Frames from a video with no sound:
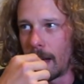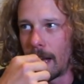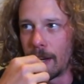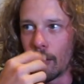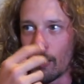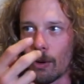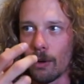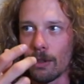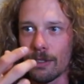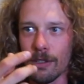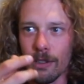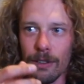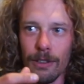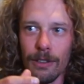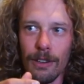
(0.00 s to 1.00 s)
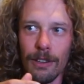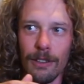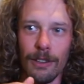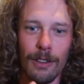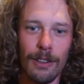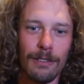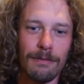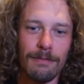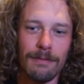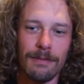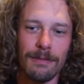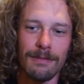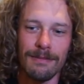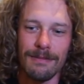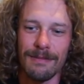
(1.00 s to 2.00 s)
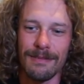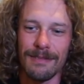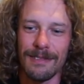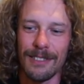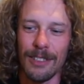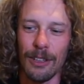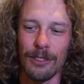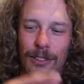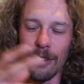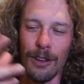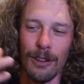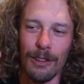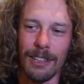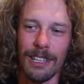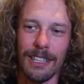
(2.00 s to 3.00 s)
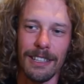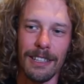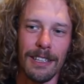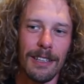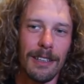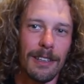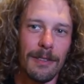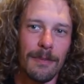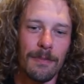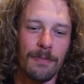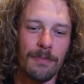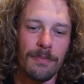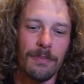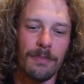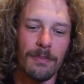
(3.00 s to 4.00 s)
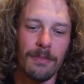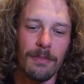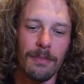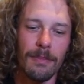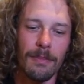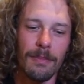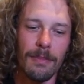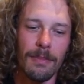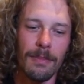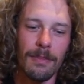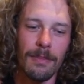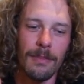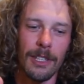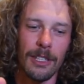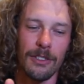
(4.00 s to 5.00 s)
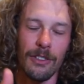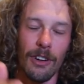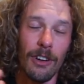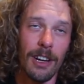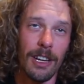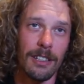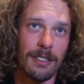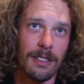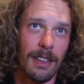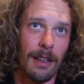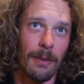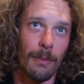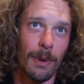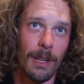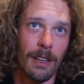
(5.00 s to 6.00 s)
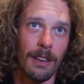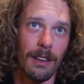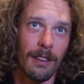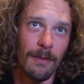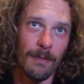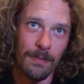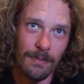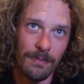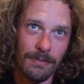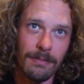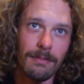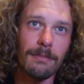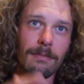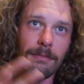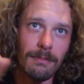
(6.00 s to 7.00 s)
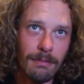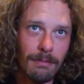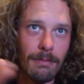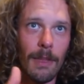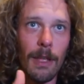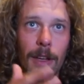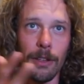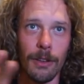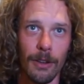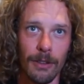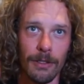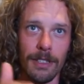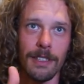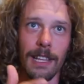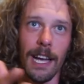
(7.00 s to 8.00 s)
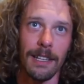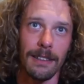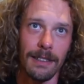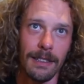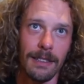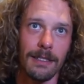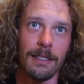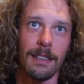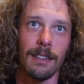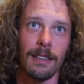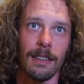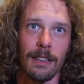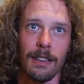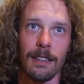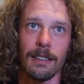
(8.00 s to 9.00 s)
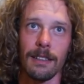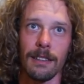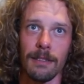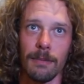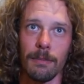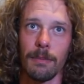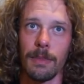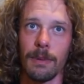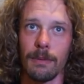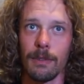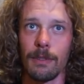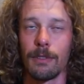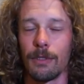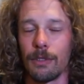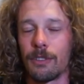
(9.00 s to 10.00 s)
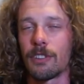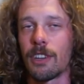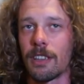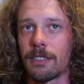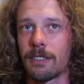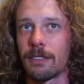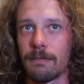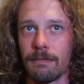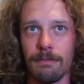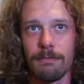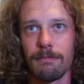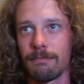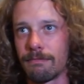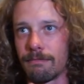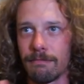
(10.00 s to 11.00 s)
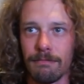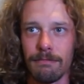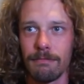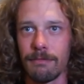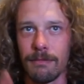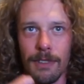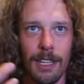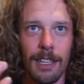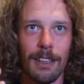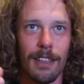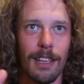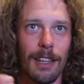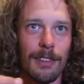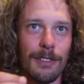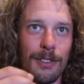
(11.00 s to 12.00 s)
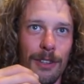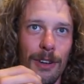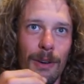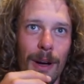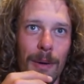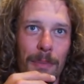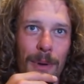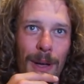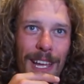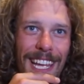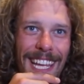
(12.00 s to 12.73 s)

I know also not only the strongest can win, you know, the tactics and good chance can show up.